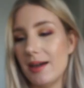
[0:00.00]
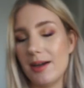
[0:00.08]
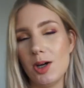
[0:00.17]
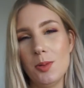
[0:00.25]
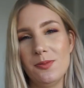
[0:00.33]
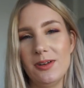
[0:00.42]
And
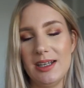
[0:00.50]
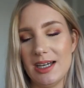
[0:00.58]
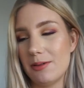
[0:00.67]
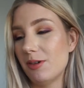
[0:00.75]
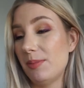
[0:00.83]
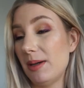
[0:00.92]
hopefully I
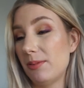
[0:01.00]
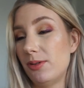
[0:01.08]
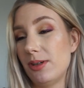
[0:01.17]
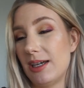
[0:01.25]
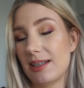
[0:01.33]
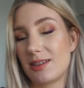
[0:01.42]
will be able
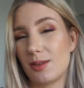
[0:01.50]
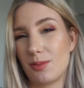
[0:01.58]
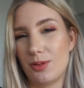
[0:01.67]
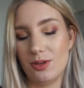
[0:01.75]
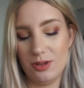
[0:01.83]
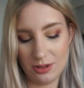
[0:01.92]
to get
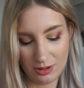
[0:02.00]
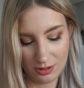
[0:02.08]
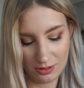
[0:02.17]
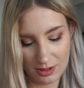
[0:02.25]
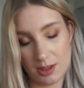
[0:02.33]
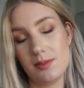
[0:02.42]
some good
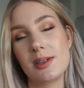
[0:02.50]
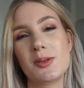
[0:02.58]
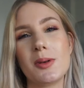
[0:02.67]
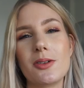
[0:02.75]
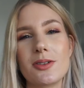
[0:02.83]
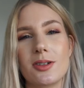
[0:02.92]
use out of this
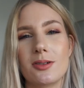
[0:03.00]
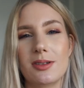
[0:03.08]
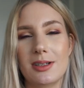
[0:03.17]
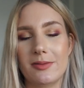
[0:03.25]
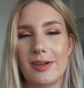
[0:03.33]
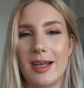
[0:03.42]
one until
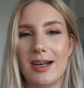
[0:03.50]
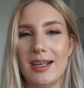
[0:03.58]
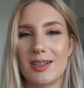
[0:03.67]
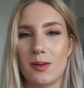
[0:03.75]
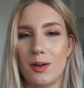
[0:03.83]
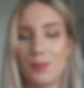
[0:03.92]
the finale
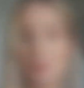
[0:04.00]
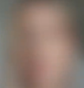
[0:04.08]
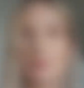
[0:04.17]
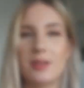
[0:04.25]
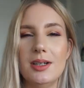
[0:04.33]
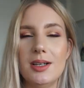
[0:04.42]
as well.
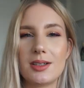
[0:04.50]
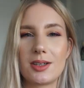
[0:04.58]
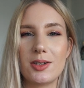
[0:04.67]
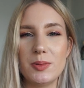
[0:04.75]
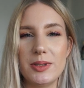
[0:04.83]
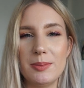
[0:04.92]

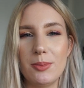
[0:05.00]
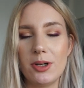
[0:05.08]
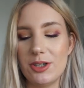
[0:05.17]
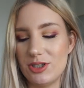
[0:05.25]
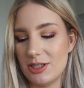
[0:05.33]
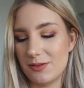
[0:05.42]
Those were the
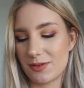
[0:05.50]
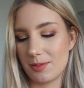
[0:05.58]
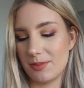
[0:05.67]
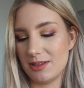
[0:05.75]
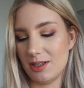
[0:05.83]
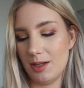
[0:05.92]
polishes
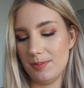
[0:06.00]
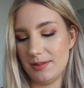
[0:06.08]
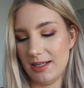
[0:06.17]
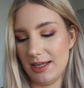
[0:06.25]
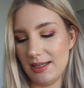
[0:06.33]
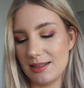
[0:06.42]
from this
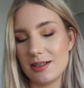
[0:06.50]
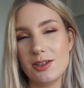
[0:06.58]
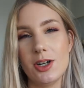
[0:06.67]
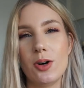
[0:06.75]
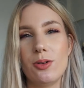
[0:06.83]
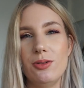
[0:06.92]
update.
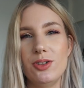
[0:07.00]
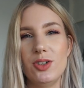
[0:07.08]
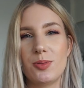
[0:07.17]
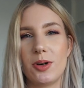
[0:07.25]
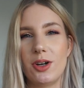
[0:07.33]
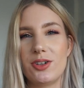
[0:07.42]
No new
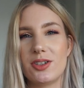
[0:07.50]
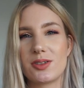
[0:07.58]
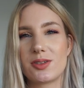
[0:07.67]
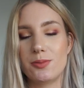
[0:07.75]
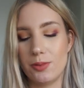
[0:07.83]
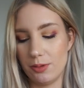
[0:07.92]
polishes
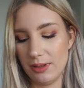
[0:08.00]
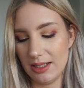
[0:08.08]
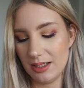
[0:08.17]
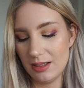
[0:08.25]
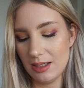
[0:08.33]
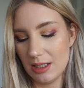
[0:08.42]
to roll
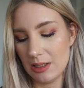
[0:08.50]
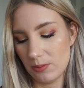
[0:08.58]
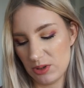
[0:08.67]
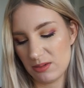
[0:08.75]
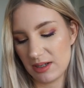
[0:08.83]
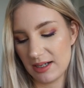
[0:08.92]
in,
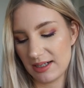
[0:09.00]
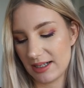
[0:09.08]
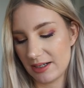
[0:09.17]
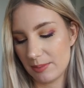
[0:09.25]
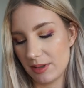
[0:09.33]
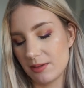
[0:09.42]
which I'm kind of
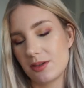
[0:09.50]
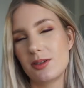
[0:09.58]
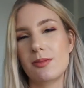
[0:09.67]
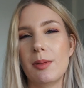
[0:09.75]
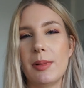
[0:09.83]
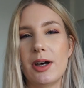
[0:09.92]
glad
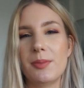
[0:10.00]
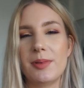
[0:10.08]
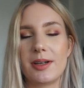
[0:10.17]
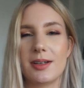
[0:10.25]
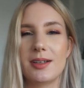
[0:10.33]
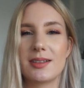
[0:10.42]
about
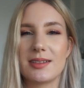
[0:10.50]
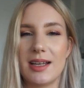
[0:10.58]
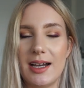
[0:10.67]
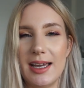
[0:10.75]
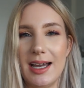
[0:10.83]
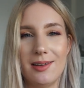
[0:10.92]
because
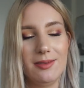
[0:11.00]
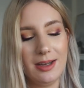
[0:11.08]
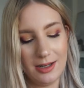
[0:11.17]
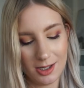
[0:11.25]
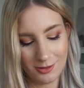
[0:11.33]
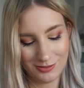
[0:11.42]
I have
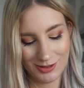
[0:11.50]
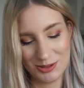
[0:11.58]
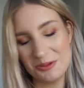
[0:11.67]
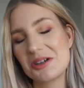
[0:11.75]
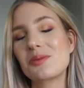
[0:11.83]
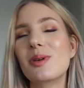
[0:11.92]
enough to
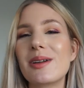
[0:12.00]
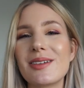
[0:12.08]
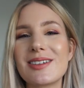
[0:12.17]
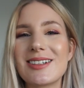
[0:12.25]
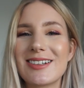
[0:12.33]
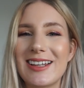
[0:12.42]
work with
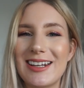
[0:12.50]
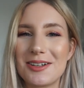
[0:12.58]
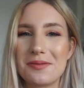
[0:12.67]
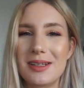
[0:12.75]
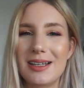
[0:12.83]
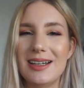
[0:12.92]
until the end
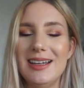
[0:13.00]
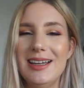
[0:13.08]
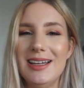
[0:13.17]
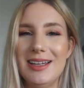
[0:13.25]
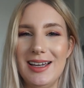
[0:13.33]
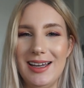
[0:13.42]
of the
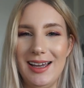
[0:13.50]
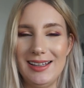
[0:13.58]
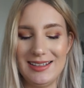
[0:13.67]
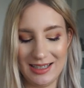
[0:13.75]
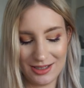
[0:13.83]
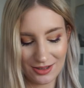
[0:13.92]

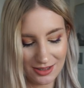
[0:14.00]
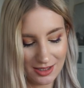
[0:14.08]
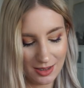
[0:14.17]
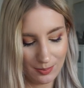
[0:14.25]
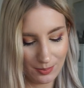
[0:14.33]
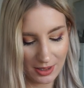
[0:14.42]
year.
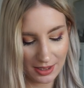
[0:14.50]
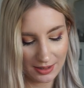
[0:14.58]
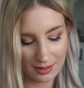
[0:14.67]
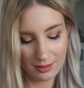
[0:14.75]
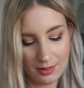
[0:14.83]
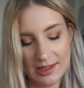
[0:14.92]

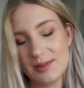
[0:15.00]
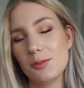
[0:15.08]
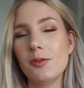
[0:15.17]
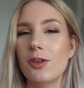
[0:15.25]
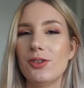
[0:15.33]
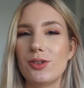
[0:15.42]
But let's
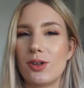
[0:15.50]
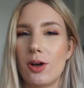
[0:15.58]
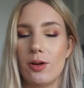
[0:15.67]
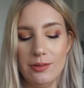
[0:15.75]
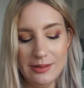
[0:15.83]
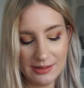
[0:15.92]
move on to
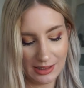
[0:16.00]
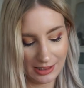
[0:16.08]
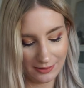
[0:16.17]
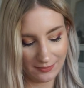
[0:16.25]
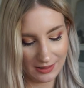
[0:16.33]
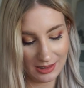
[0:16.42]
goals.
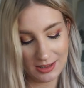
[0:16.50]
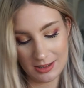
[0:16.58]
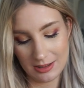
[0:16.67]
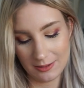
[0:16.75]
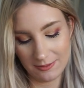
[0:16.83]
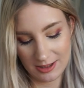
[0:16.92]
I
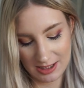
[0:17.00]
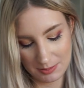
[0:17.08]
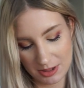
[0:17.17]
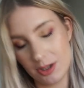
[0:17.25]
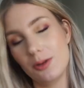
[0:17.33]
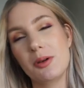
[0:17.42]
think definitely
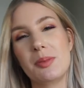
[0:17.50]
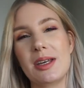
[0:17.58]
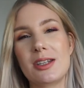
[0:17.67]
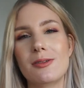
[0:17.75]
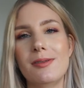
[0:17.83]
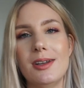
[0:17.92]
my goal will be
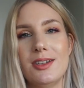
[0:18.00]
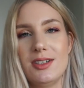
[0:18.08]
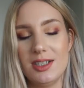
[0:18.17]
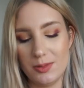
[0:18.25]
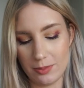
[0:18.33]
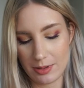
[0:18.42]
to finish
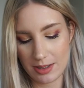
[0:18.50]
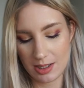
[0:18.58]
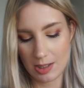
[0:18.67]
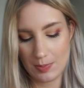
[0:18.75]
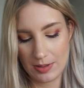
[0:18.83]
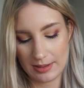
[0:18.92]
this one
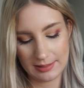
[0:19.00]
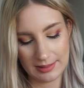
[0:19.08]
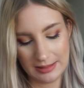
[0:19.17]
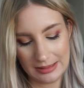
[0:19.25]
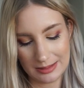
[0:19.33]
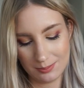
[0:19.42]
up
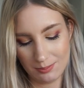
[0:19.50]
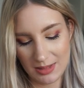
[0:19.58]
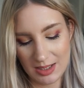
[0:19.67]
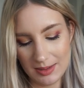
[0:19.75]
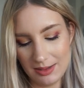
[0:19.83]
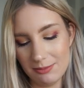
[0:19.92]
and
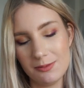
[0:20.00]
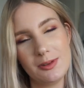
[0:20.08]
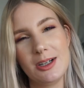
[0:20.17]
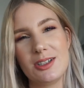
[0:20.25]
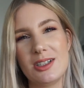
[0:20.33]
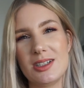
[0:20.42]
maybe even
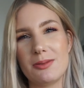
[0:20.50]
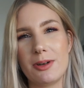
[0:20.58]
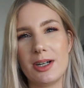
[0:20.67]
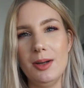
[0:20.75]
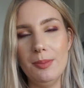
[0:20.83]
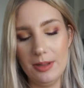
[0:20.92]
finish this
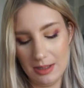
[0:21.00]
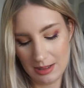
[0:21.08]
one up.